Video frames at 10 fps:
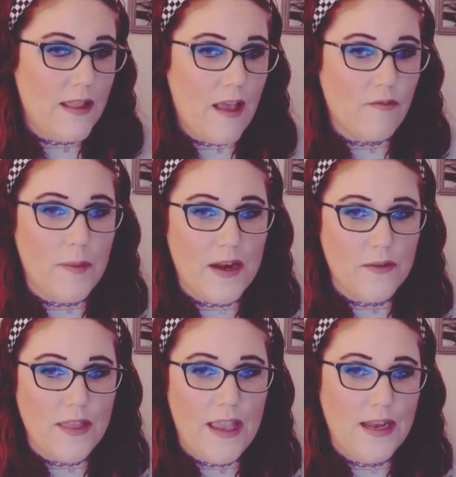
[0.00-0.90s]
everybody with
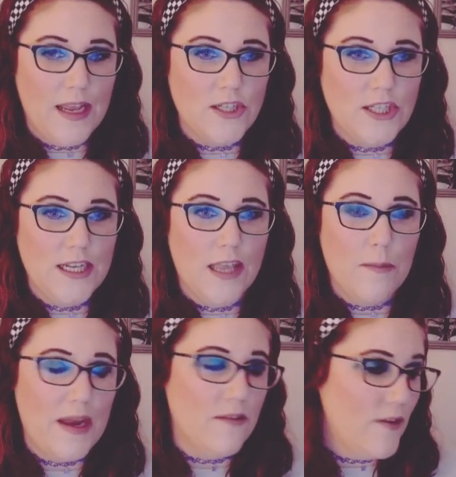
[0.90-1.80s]
ADHD can
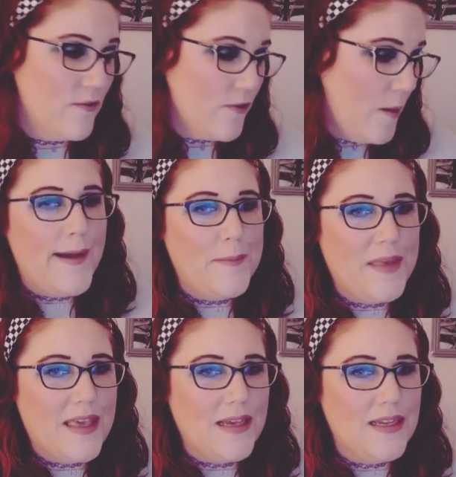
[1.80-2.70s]
benefit from,
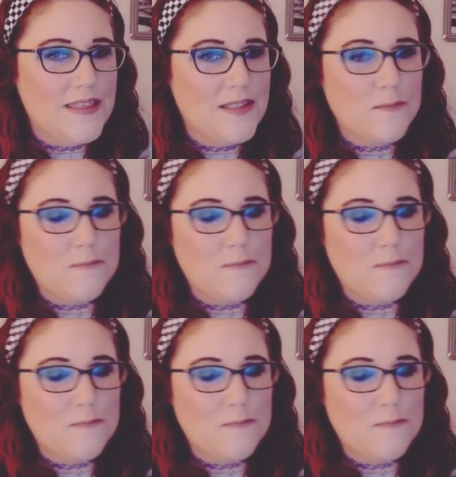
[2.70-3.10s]
because